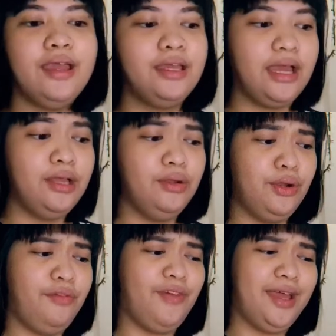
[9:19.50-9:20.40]
I I don't
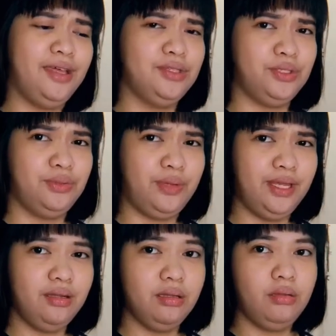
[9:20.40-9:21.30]
know if I can do
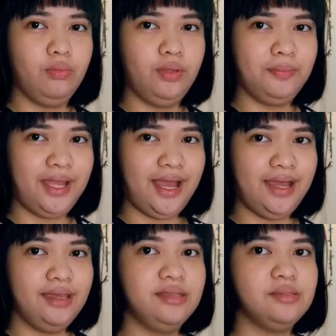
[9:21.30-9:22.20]
it with my
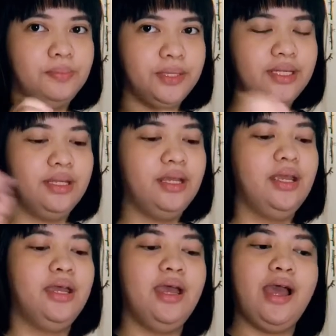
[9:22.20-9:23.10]
eyes, but
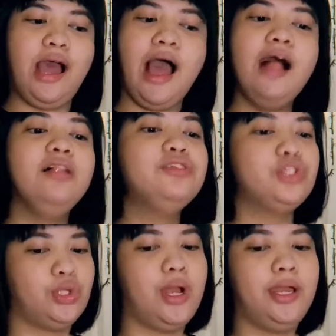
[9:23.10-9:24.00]
I'll
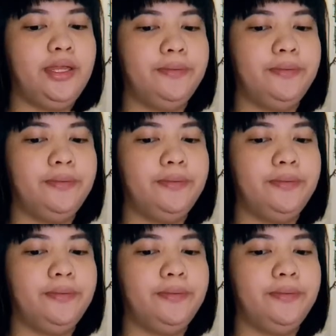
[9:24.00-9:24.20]
try.